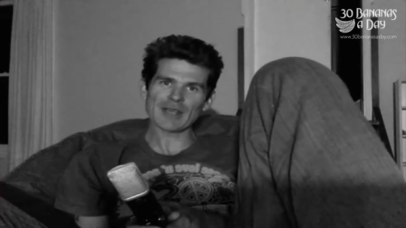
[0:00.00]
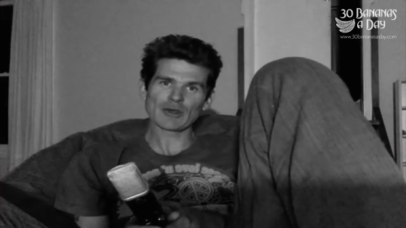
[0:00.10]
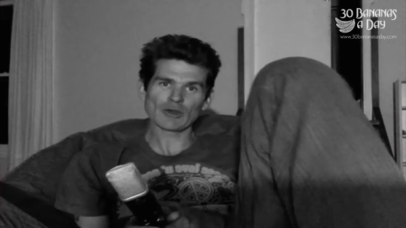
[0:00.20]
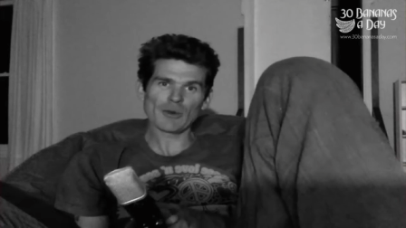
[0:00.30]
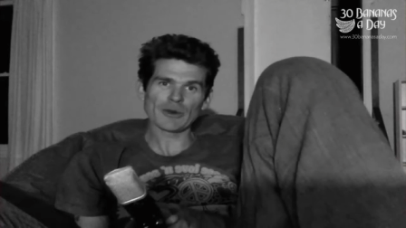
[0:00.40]

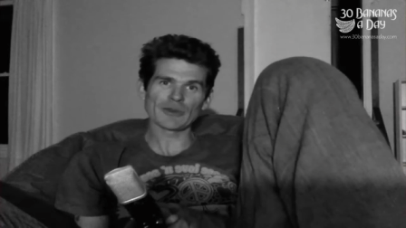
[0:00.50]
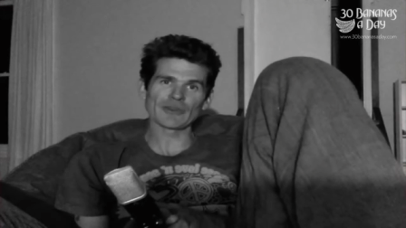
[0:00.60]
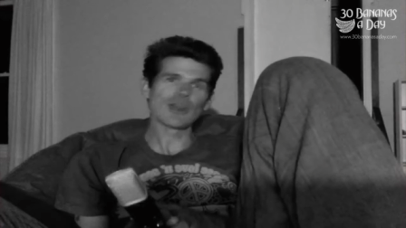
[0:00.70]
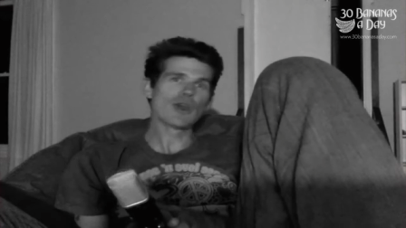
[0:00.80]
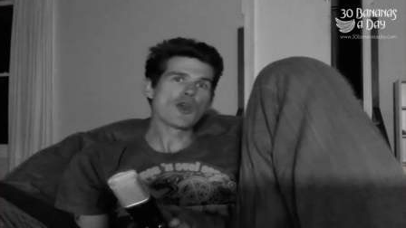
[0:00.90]

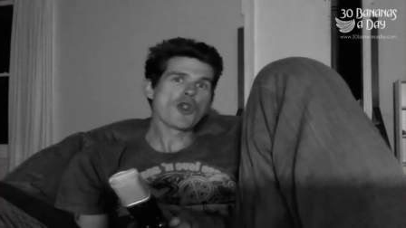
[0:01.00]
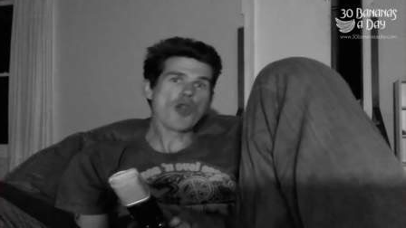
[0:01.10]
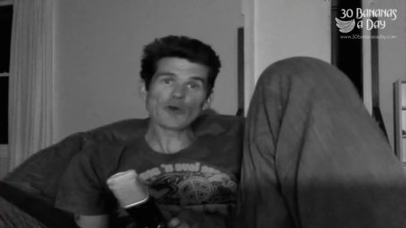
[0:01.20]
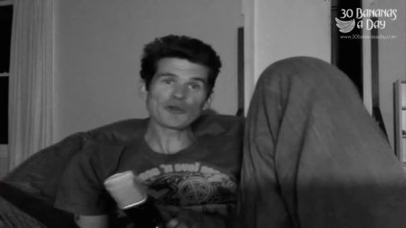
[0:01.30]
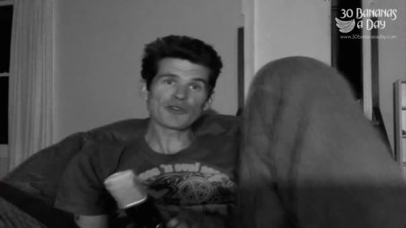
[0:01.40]
kilometers,
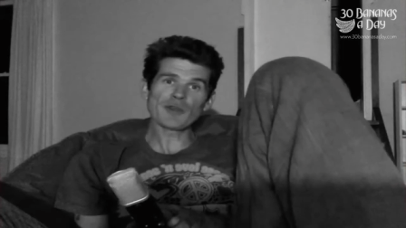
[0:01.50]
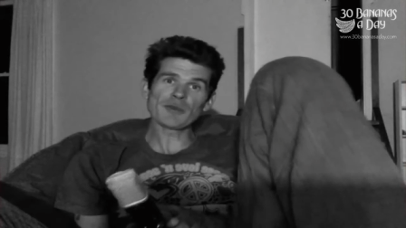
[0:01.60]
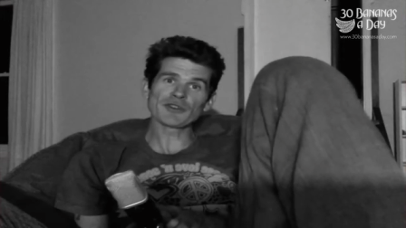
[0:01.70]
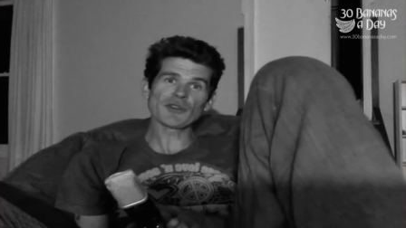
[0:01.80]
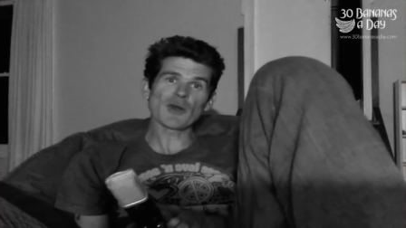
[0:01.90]
no
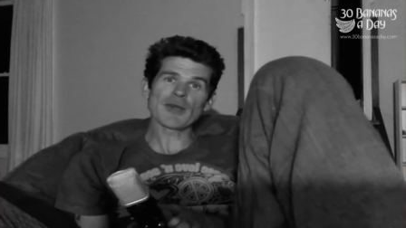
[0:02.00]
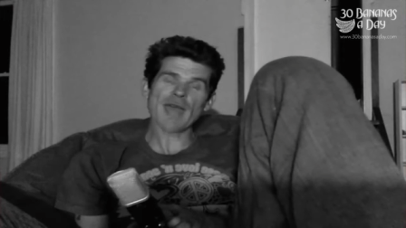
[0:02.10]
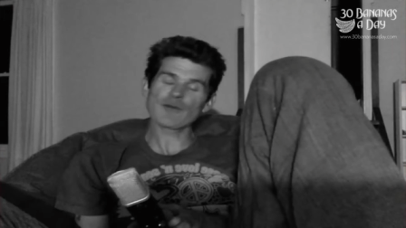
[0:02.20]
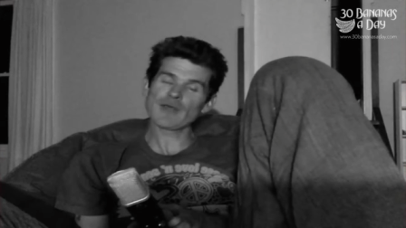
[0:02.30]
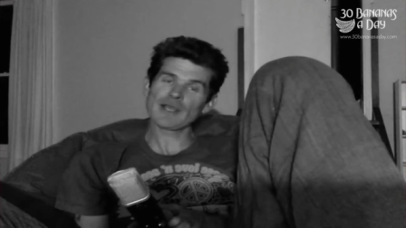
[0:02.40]
stimulants, no
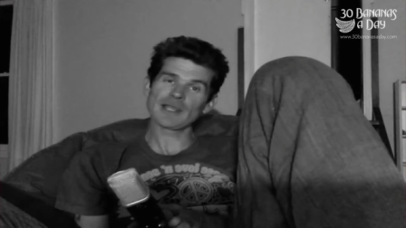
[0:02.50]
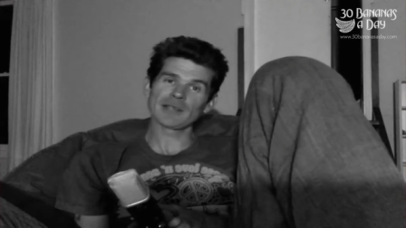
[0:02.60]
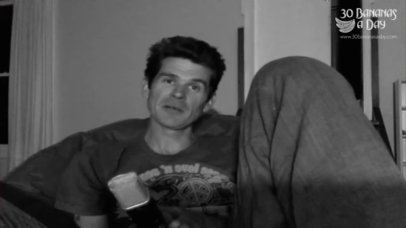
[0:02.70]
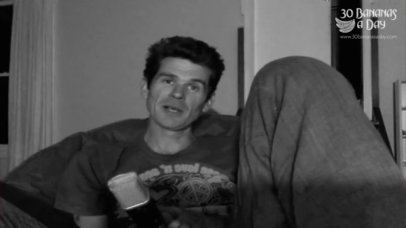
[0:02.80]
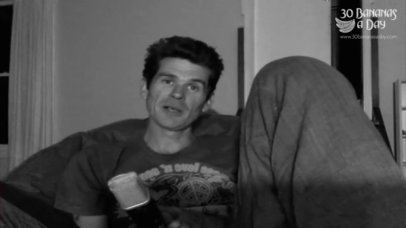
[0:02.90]
caffeine.
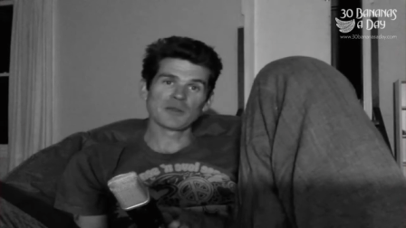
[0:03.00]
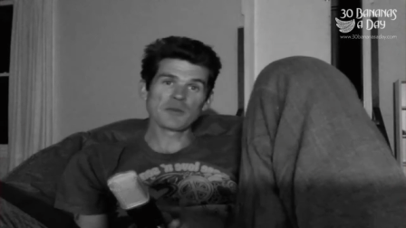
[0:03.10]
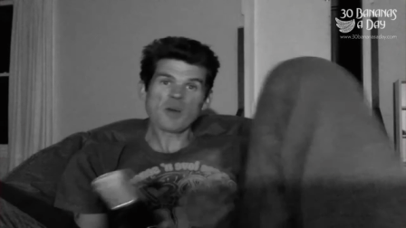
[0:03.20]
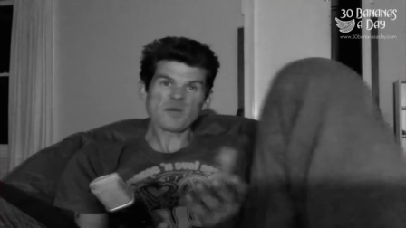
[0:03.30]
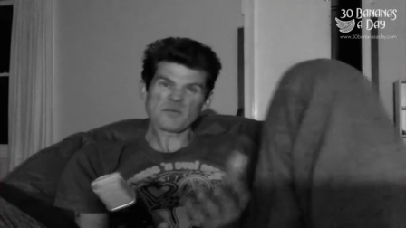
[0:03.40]
You
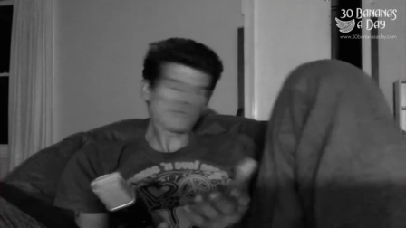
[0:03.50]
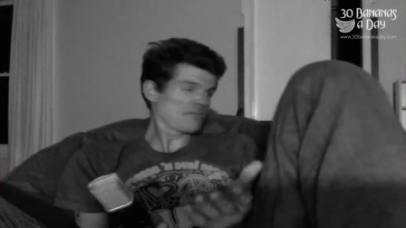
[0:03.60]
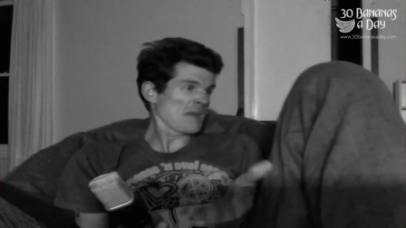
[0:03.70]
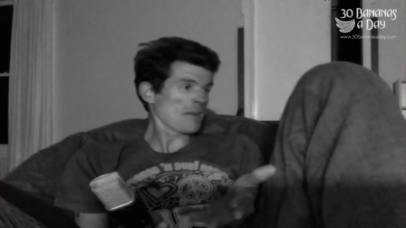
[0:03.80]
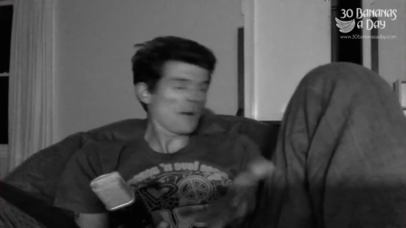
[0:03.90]
might
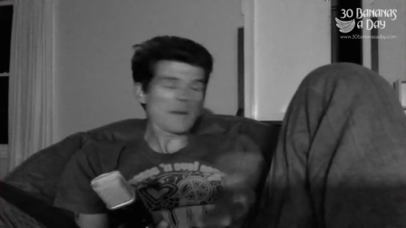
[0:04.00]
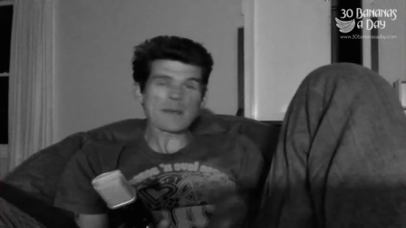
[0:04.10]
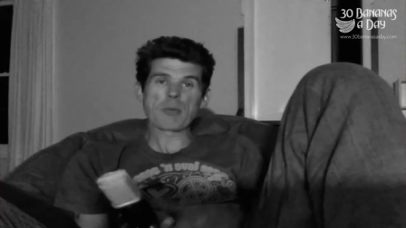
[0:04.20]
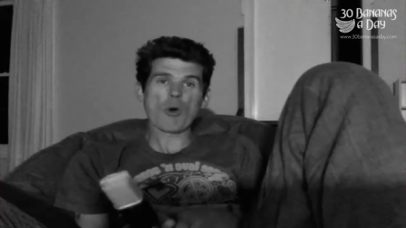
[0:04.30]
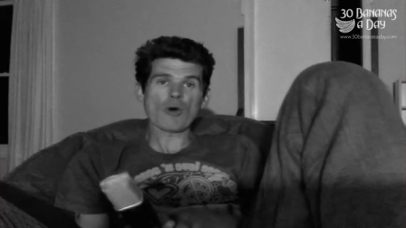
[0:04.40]
that might be
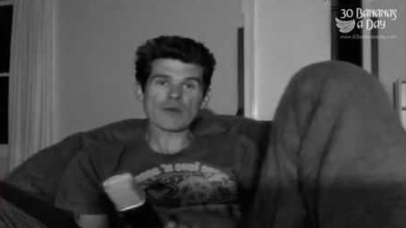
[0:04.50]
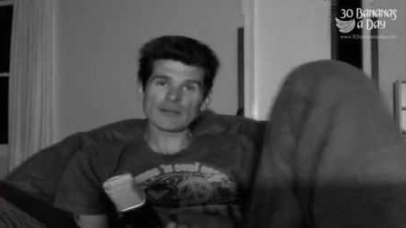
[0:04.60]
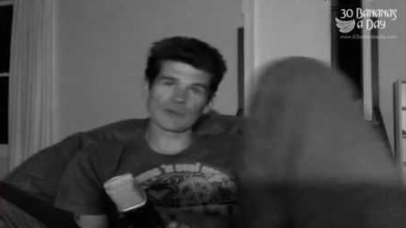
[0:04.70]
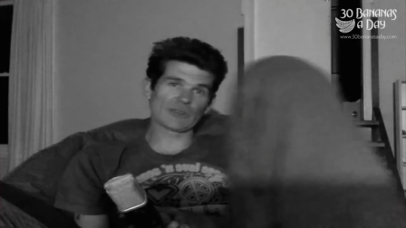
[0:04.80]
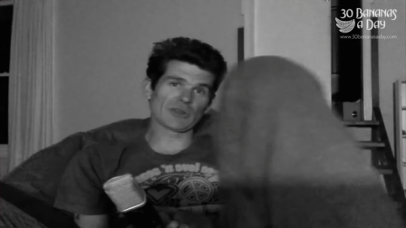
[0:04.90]
boring
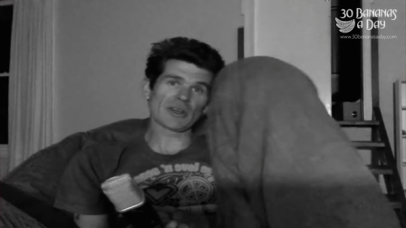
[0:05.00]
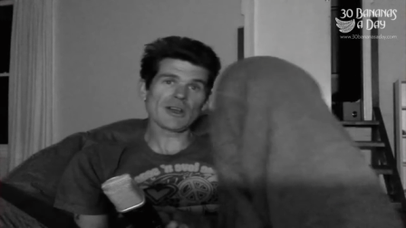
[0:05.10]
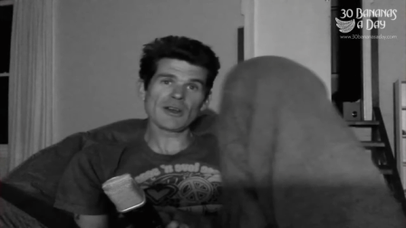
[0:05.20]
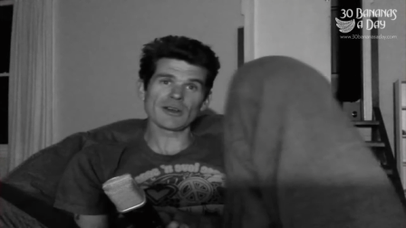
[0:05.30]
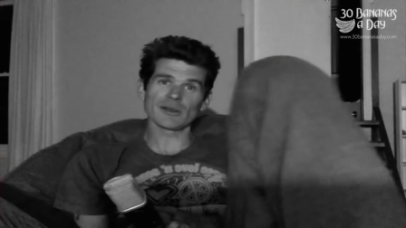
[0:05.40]
for you. I don't
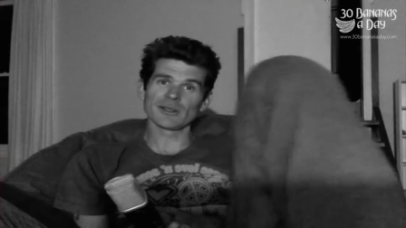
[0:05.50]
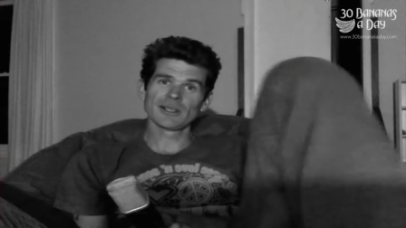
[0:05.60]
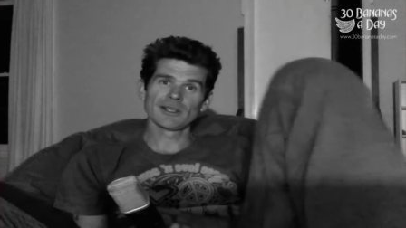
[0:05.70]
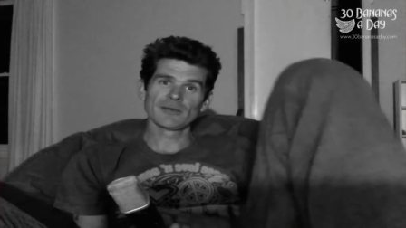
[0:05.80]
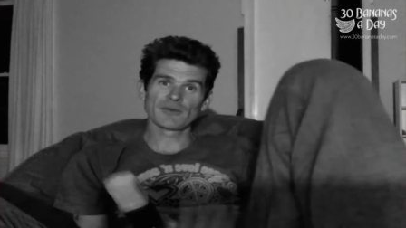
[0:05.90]
know.
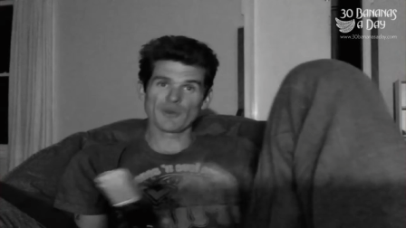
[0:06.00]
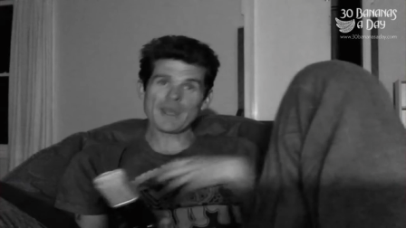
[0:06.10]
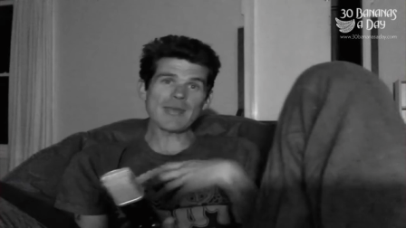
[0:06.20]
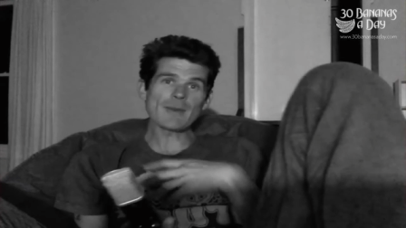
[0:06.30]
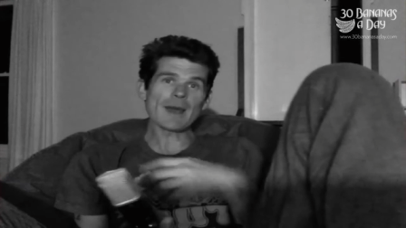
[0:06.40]
For
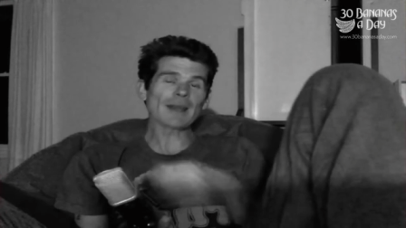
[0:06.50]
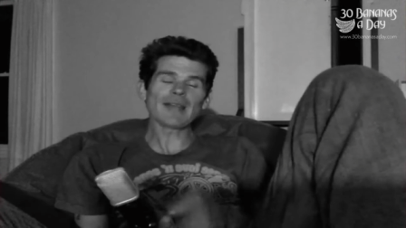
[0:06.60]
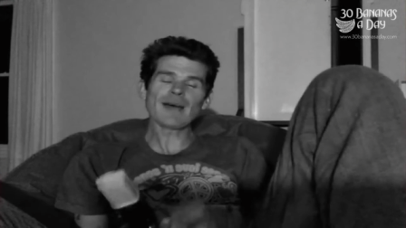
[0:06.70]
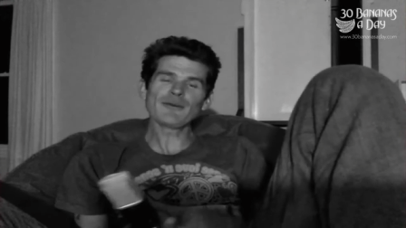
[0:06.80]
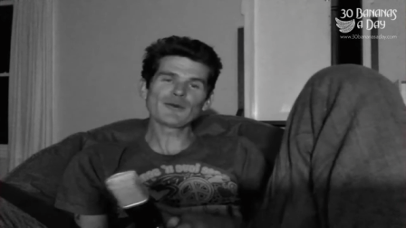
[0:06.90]
me, man, I
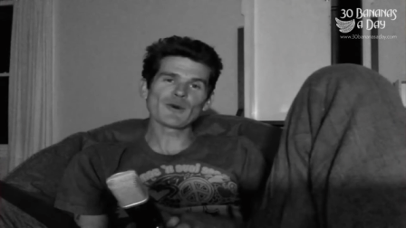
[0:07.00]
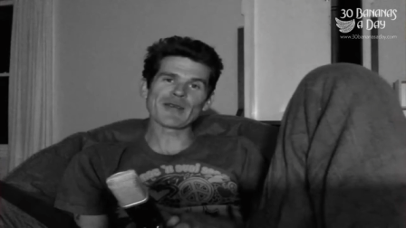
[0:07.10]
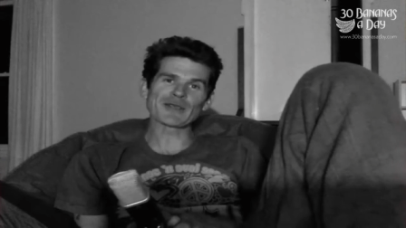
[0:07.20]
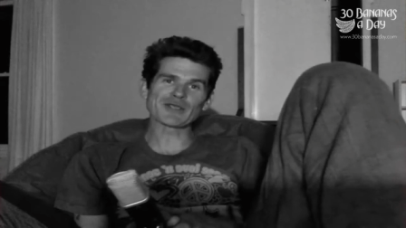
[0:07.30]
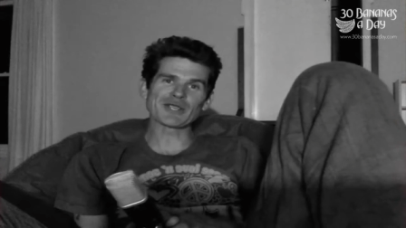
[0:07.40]
love doing
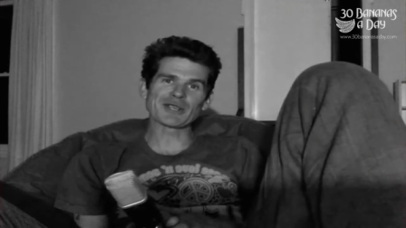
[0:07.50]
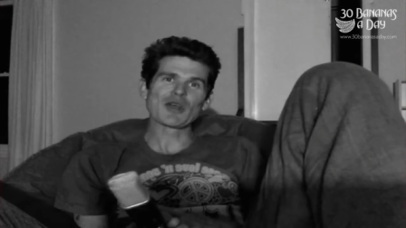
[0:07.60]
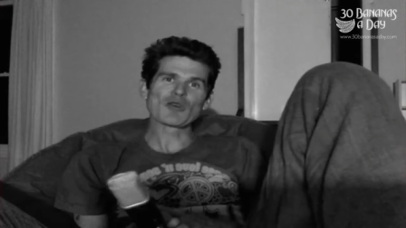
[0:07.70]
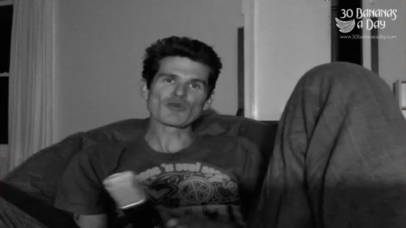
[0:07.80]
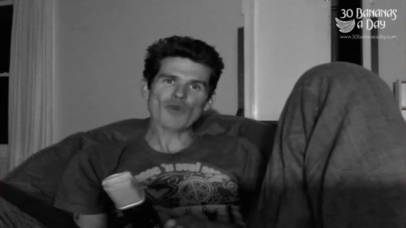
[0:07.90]
that shit.
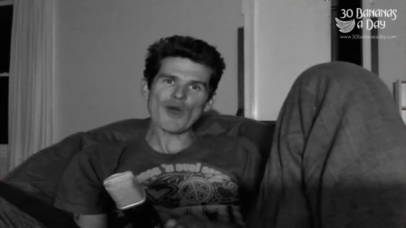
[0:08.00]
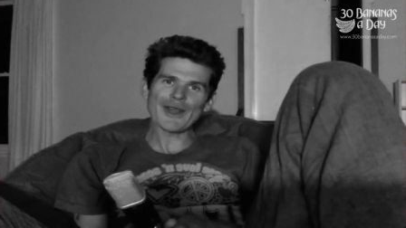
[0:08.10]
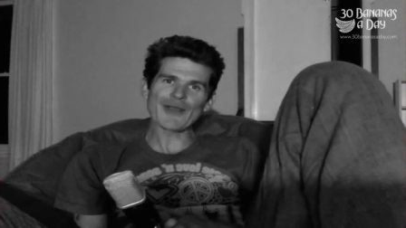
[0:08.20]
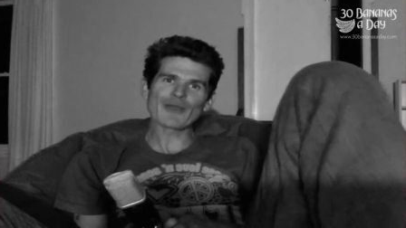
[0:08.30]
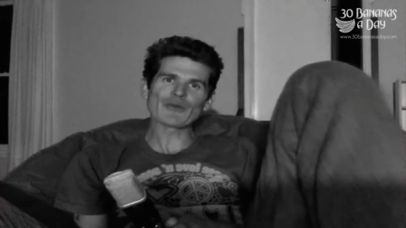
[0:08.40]

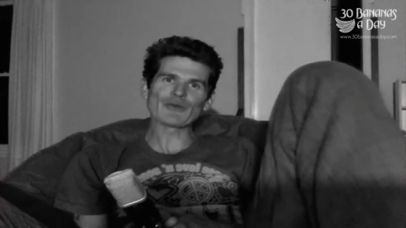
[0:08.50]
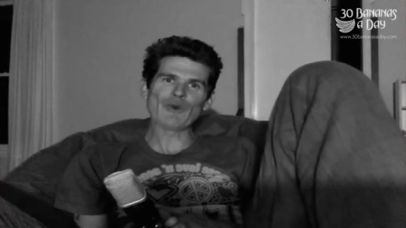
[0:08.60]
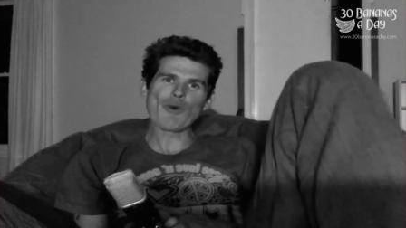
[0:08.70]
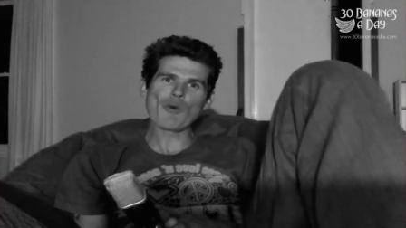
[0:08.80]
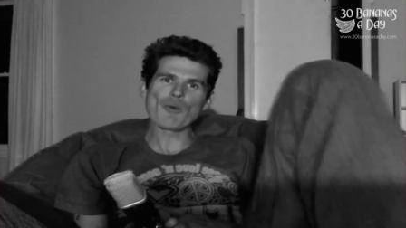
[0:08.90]
Riding under the
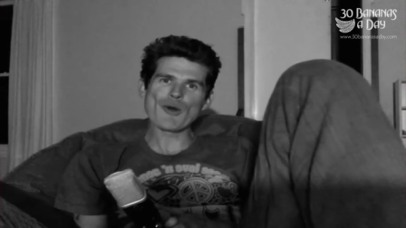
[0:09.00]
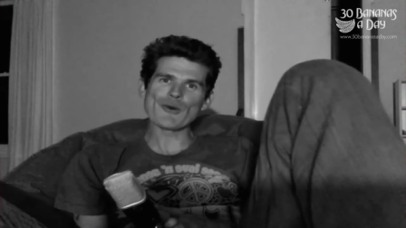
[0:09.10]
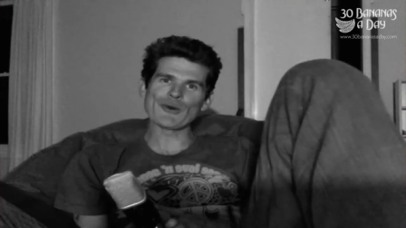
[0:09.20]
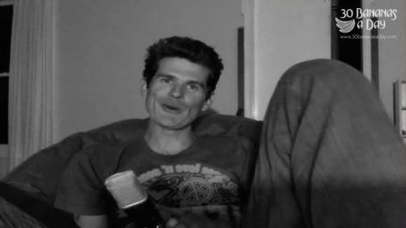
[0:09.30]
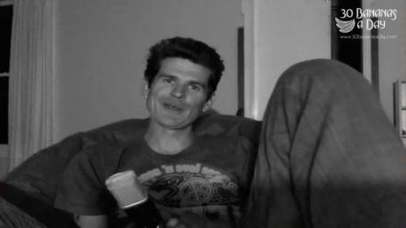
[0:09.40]
full
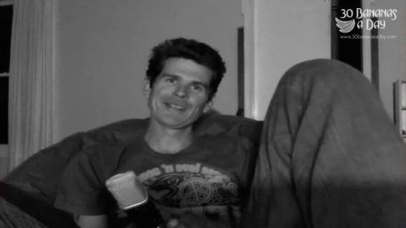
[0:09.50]
moon,